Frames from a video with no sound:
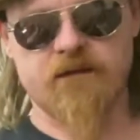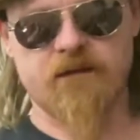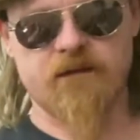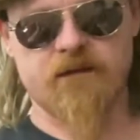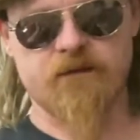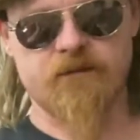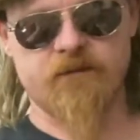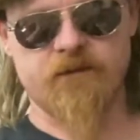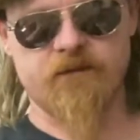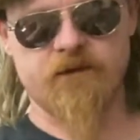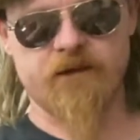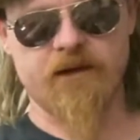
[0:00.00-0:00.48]

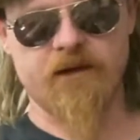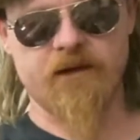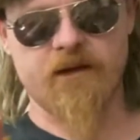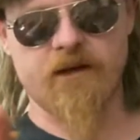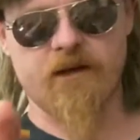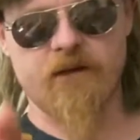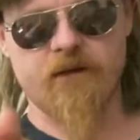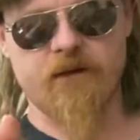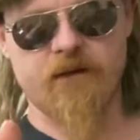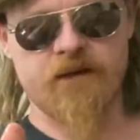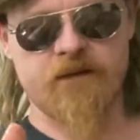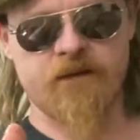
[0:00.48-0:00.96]
before you can
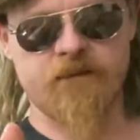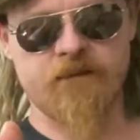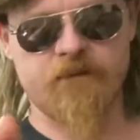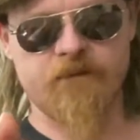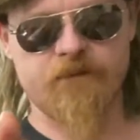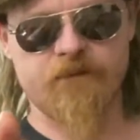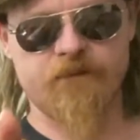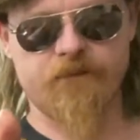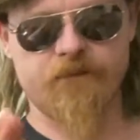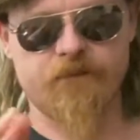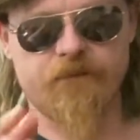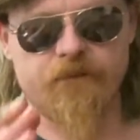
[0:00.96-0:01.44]
go in.
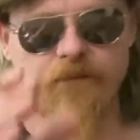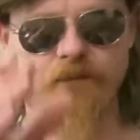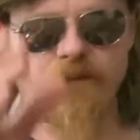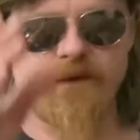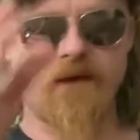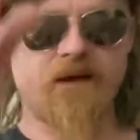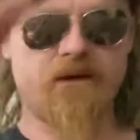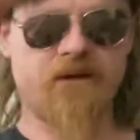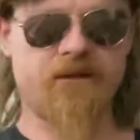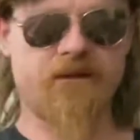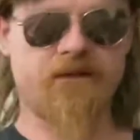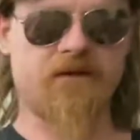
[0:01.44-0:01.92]

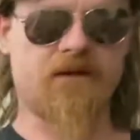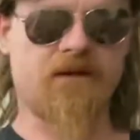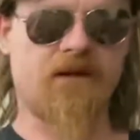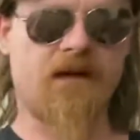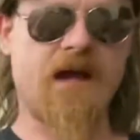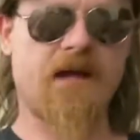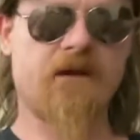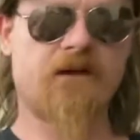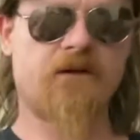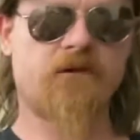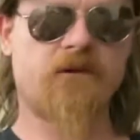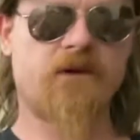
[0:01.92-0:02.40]
And there's
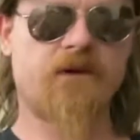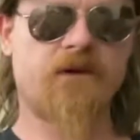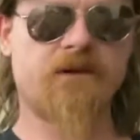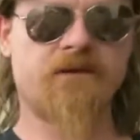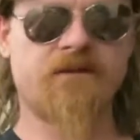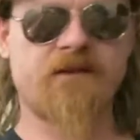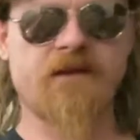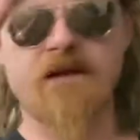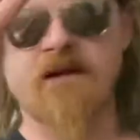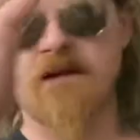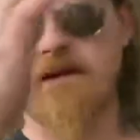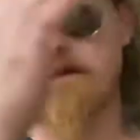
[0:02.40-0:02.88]
light on one
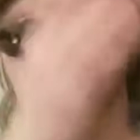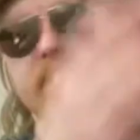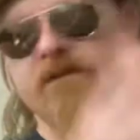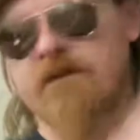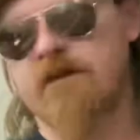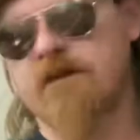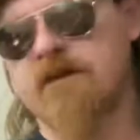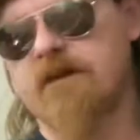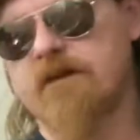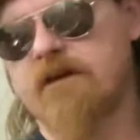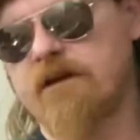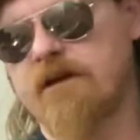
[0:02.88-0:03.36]
side and it's
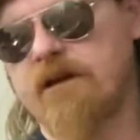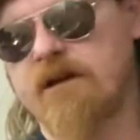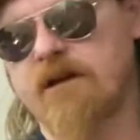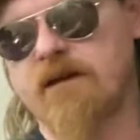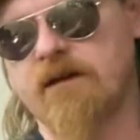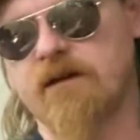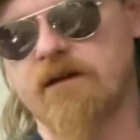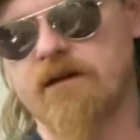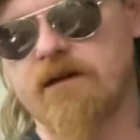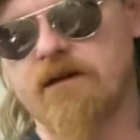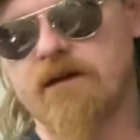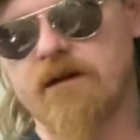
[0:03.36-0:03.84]
dark on the
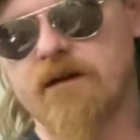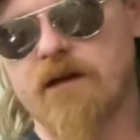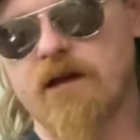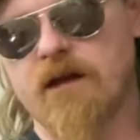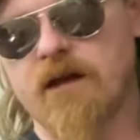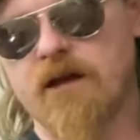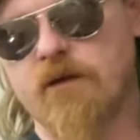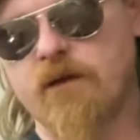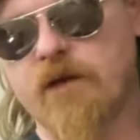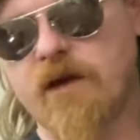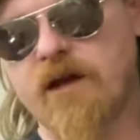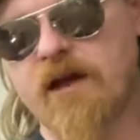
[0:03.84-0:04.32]
other.
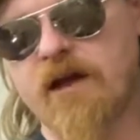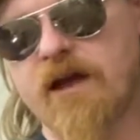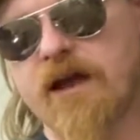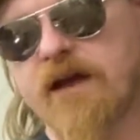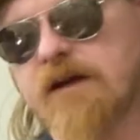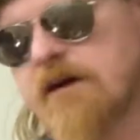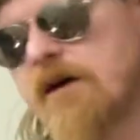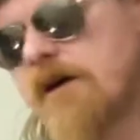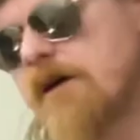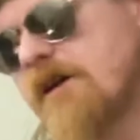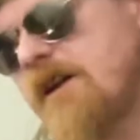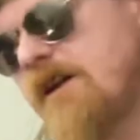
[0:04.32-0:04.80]
We like
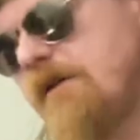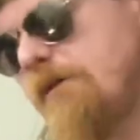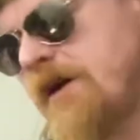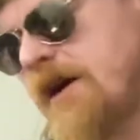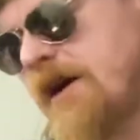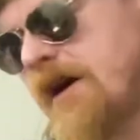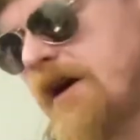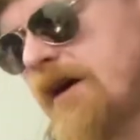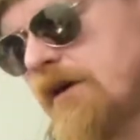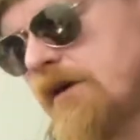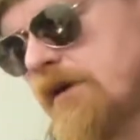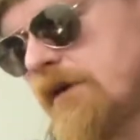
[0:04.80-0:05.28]
doggy
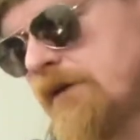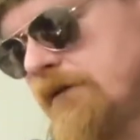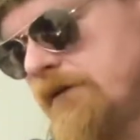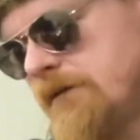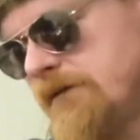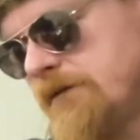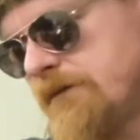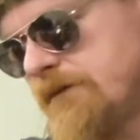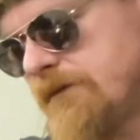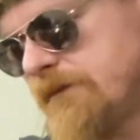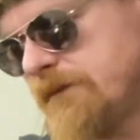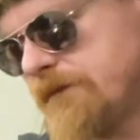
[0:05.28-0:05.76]
piled
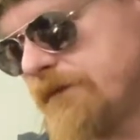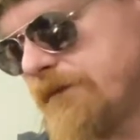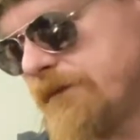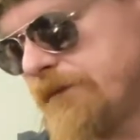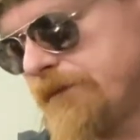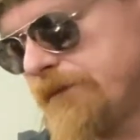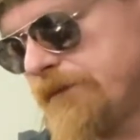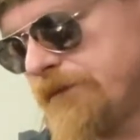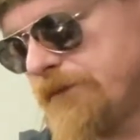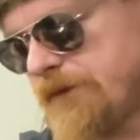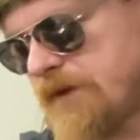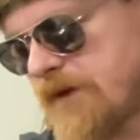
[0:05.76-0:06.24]

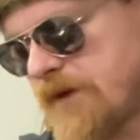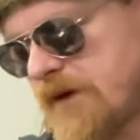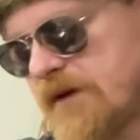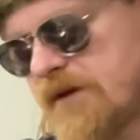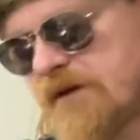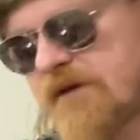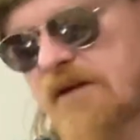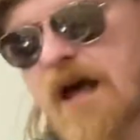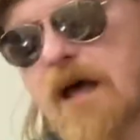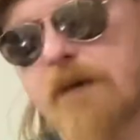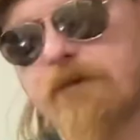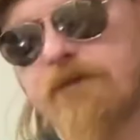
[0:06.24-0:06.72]
on
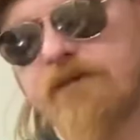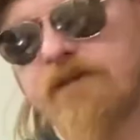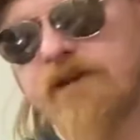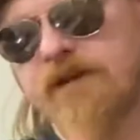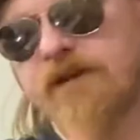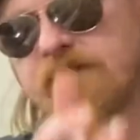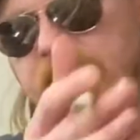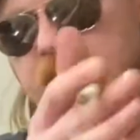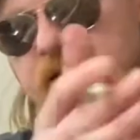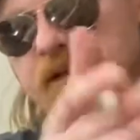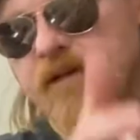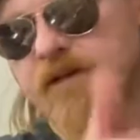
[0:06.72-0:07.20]
top of
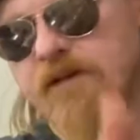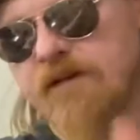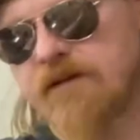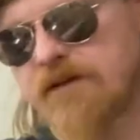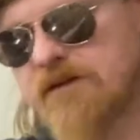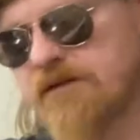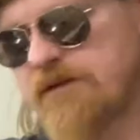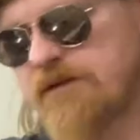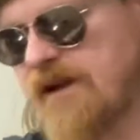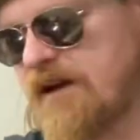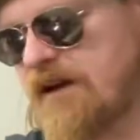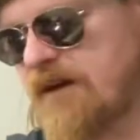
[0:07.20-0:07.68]
each other in the
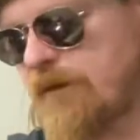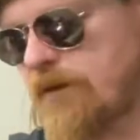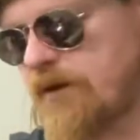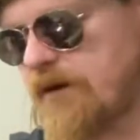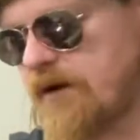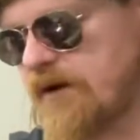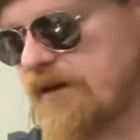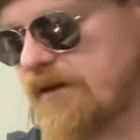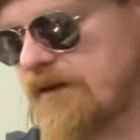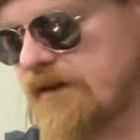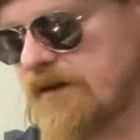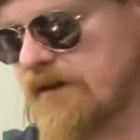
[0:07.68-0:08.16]
shaded
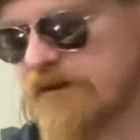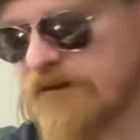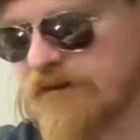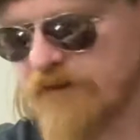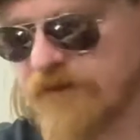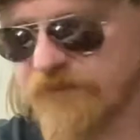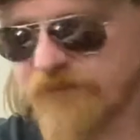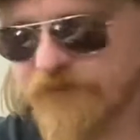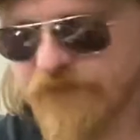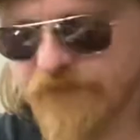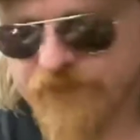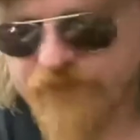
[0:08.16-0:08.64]
part of this.
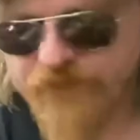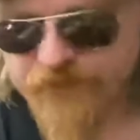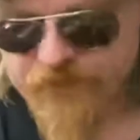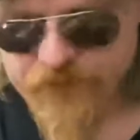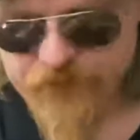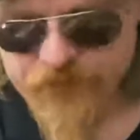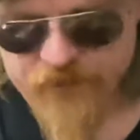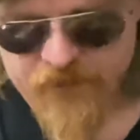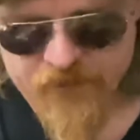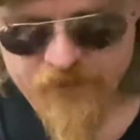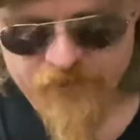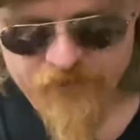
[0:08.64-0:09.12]
Mm-hmm.
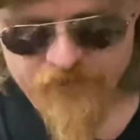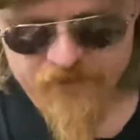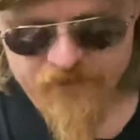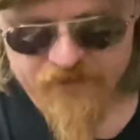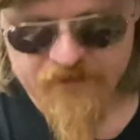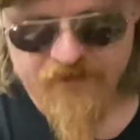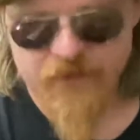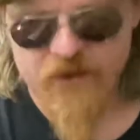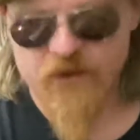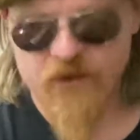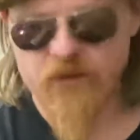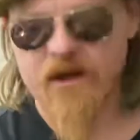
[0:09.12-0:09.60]
And we're just
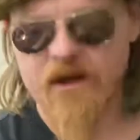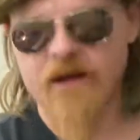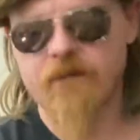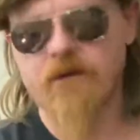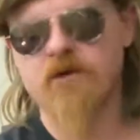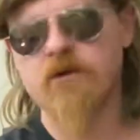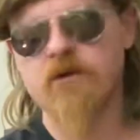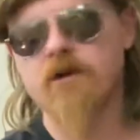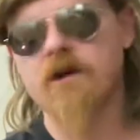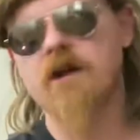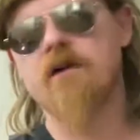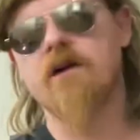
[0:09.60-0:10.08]
like, be
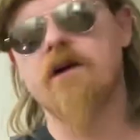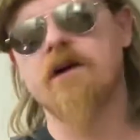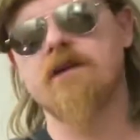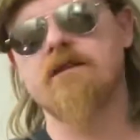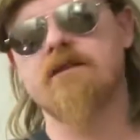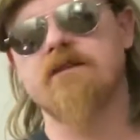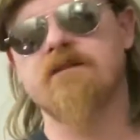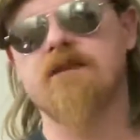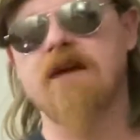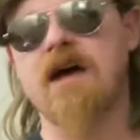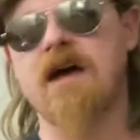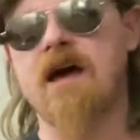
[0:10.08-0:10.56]
quiet.
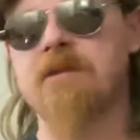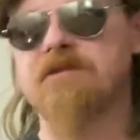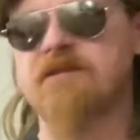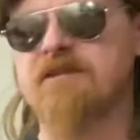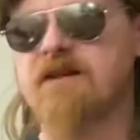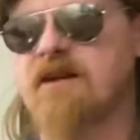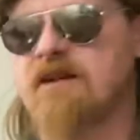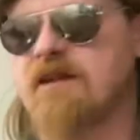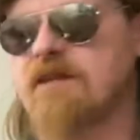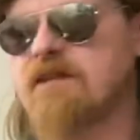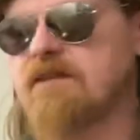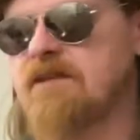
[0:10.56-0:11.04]
This cop's
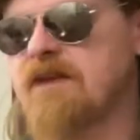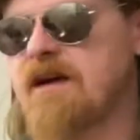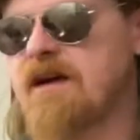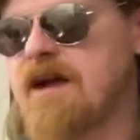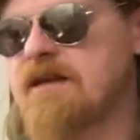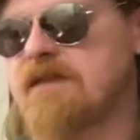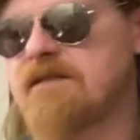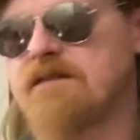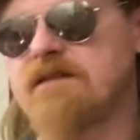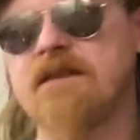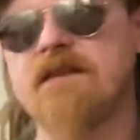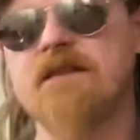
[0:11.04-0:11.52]
shining his
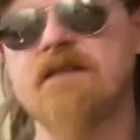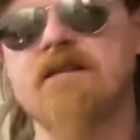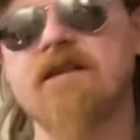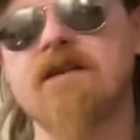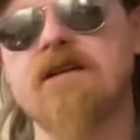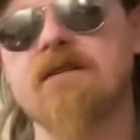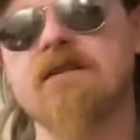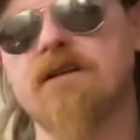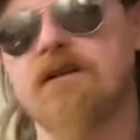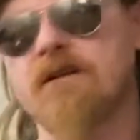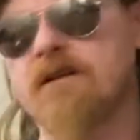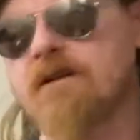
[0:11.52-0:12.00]
lights. Didn't
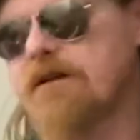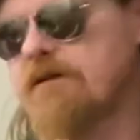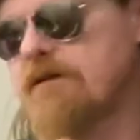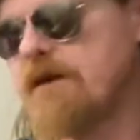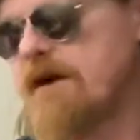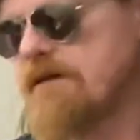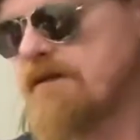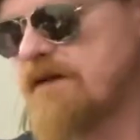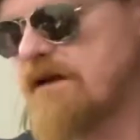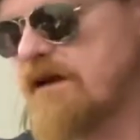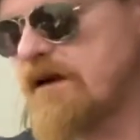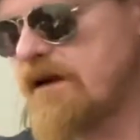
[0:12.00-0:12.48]
think to look
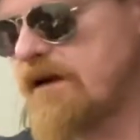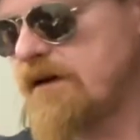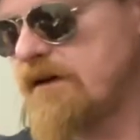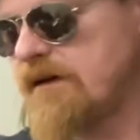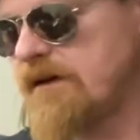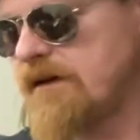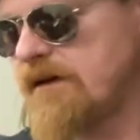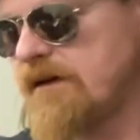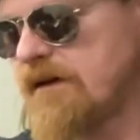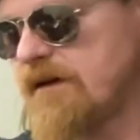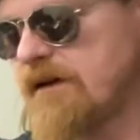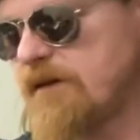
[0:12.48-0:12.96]
right there.
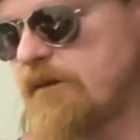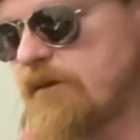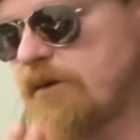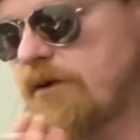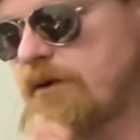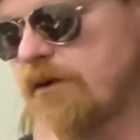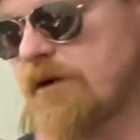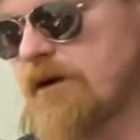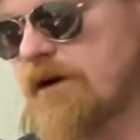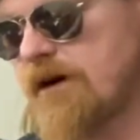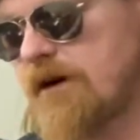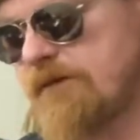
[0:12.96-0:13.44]

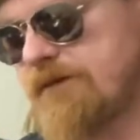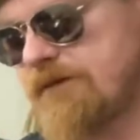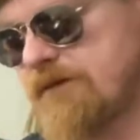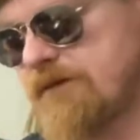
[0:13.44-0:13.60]
Pulled off.